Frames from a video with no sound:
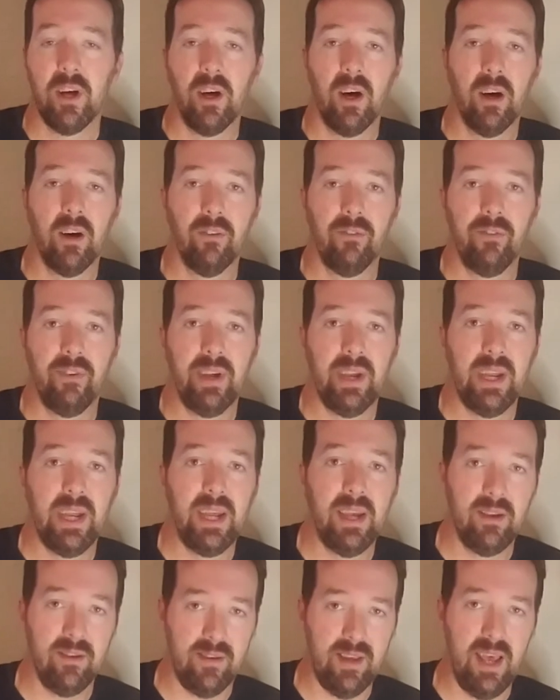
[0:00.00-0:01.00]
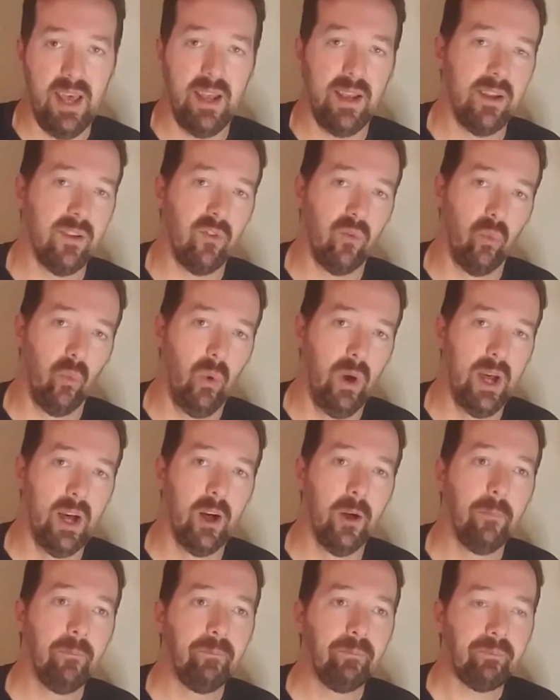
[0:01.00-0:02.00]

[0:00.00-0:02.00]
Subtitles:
of his head as well.